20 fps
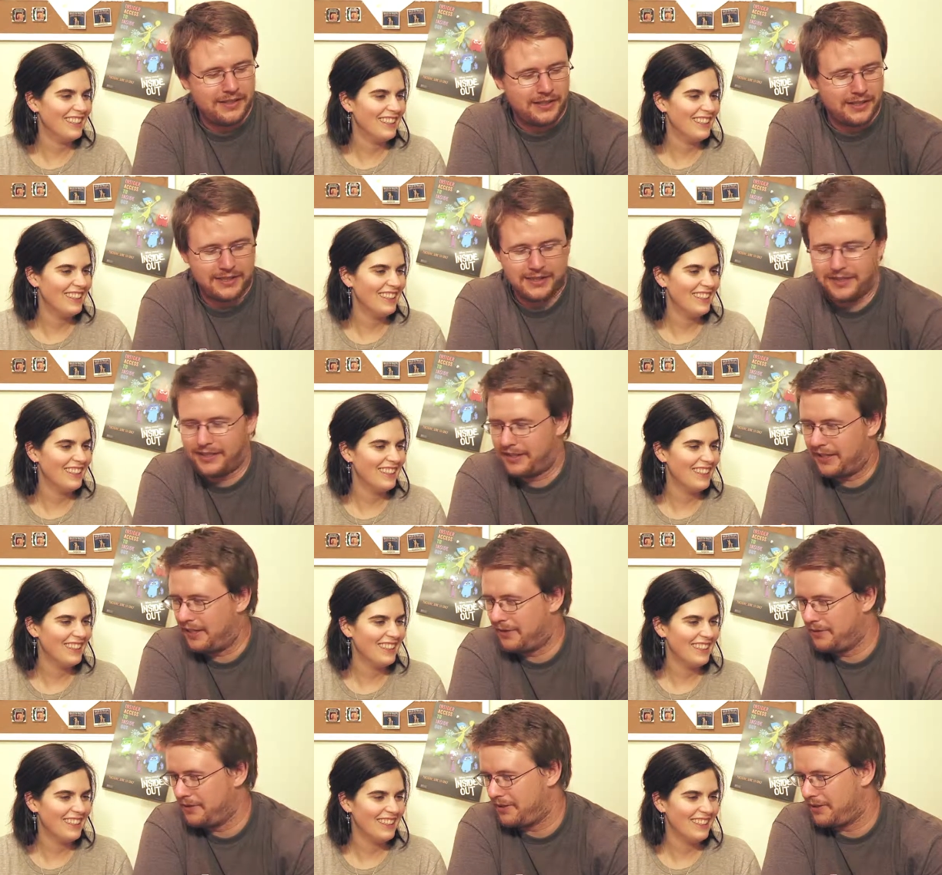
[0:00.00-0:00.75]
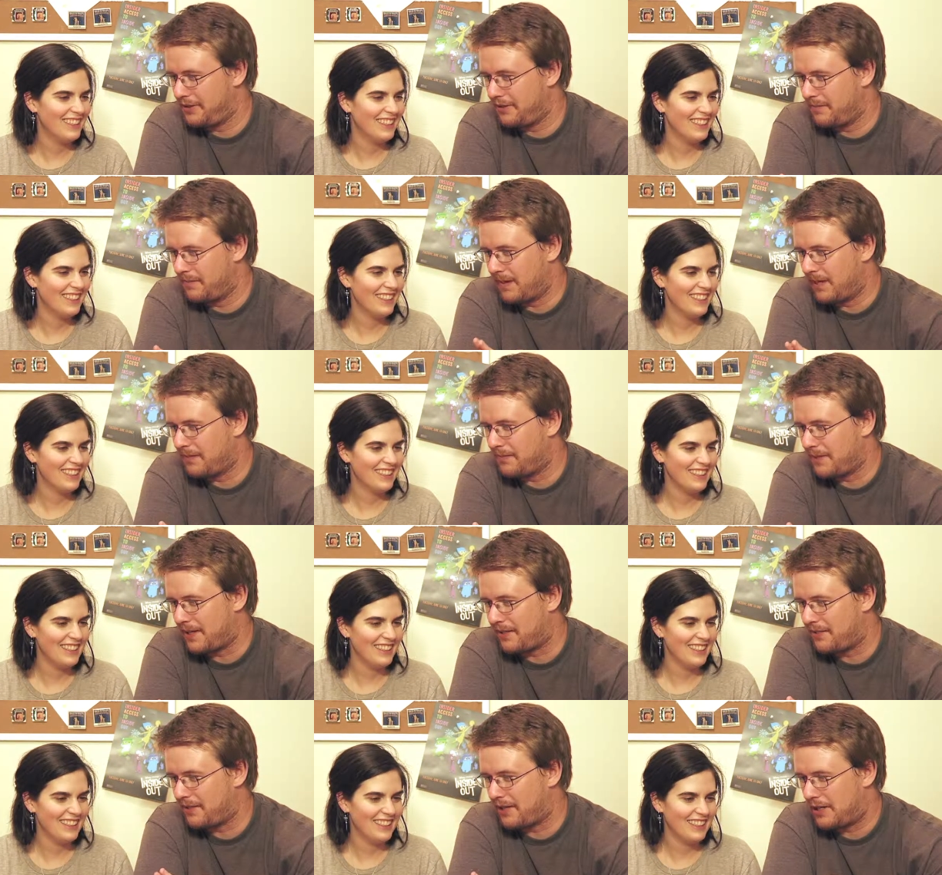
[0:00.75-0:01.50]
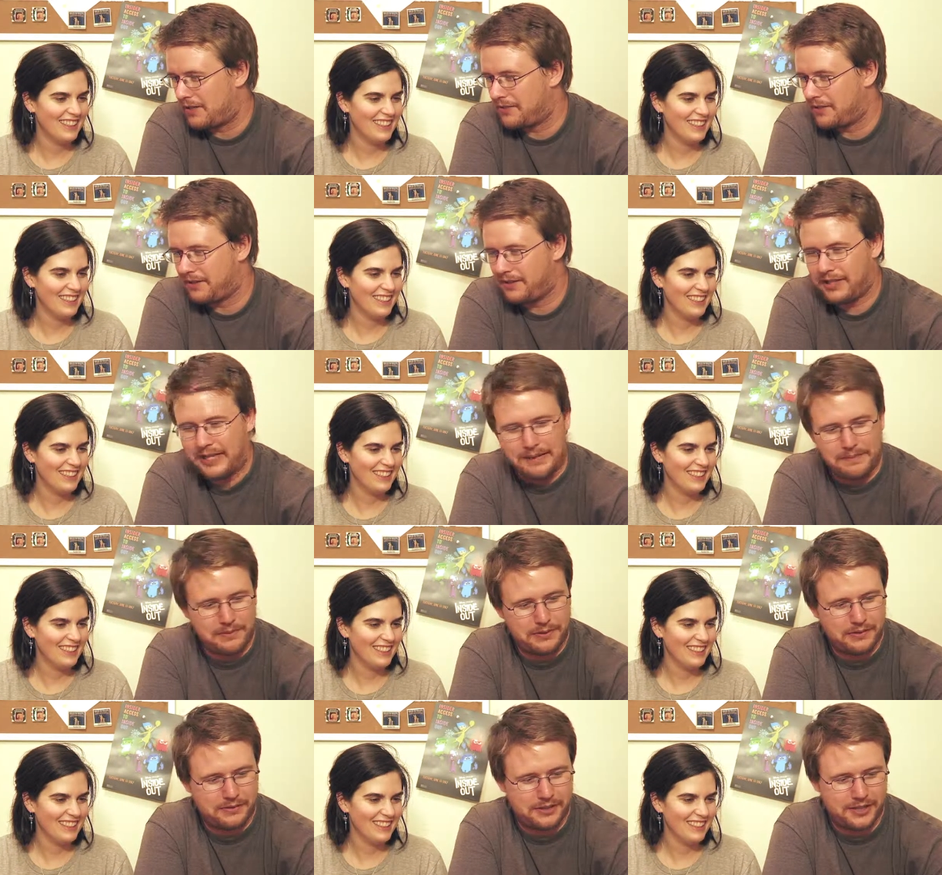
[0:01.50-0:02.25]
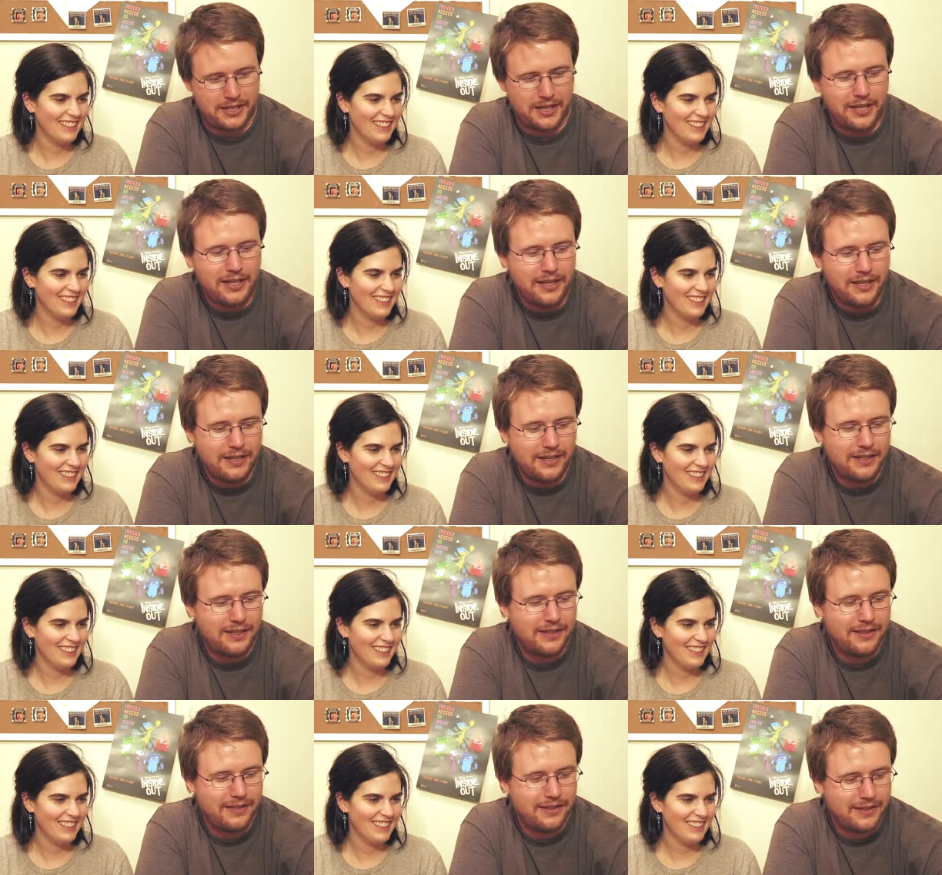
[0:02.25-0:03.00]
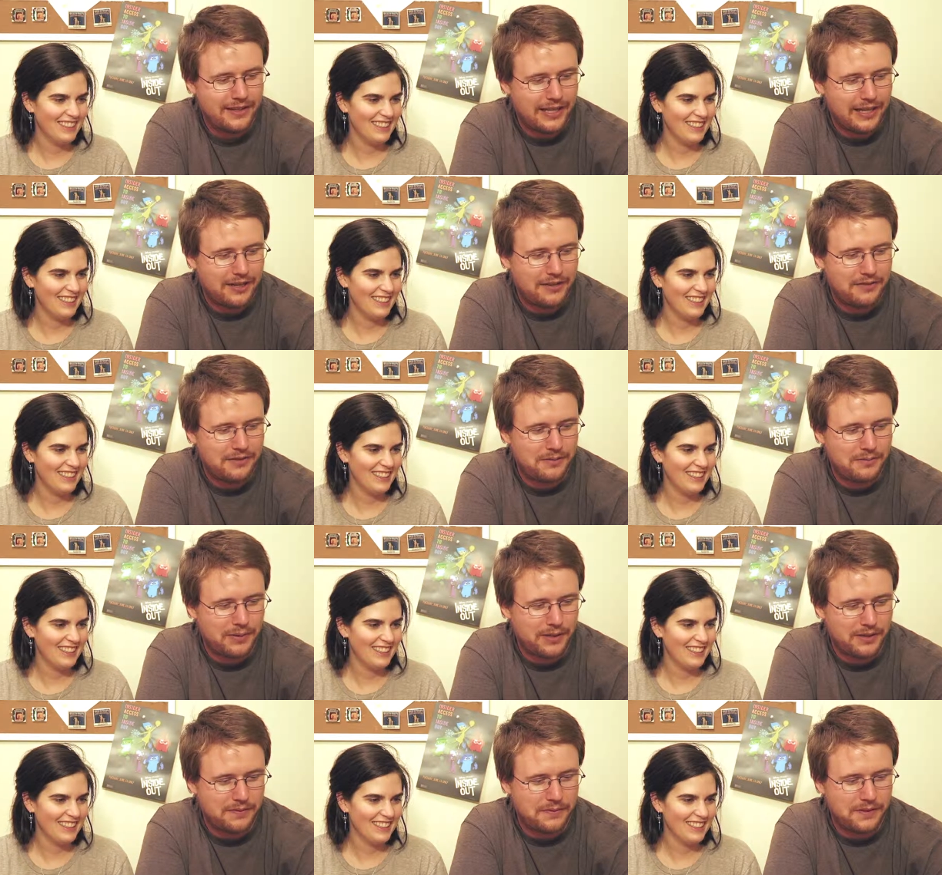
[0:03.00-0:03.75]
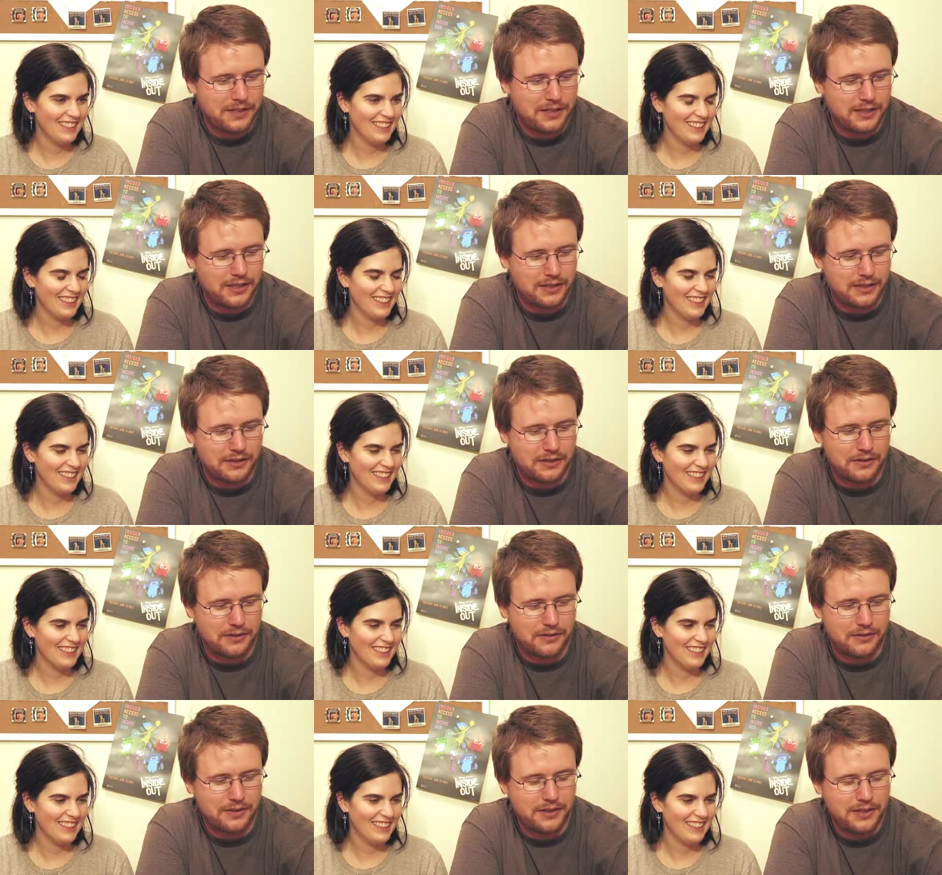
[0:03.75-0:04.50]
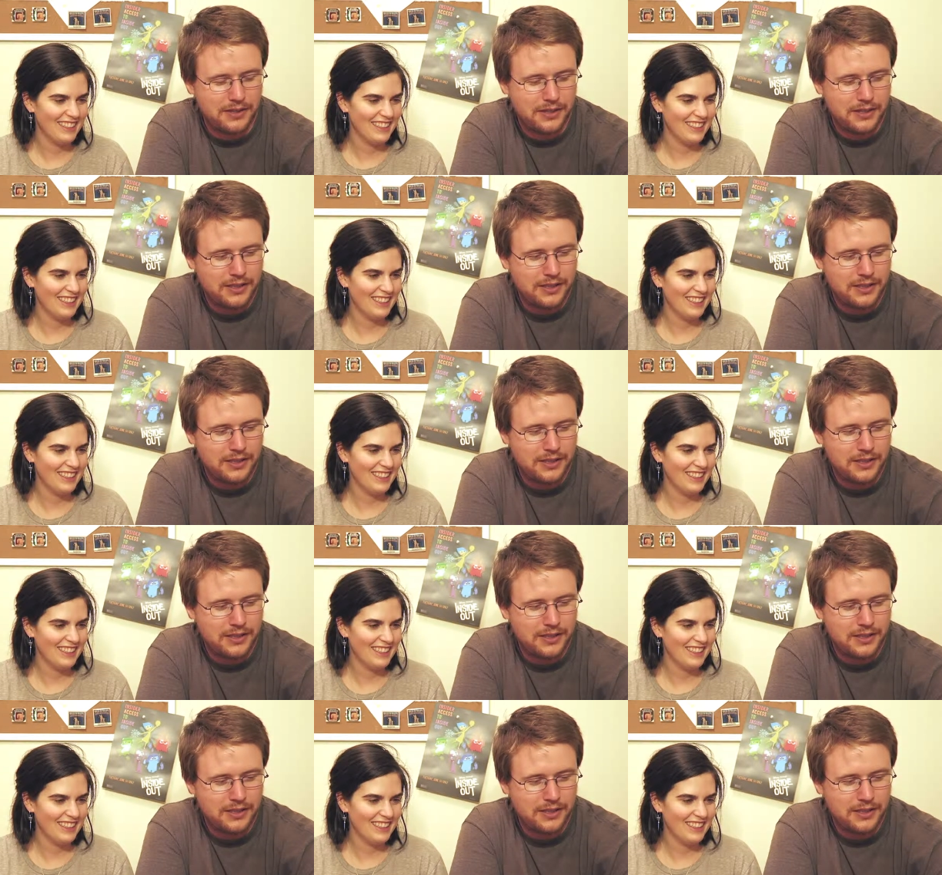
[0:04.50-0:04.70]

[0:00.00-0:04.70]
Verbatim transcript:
Speaker 1: Let's see. That's my solid top 3. Then I would probably go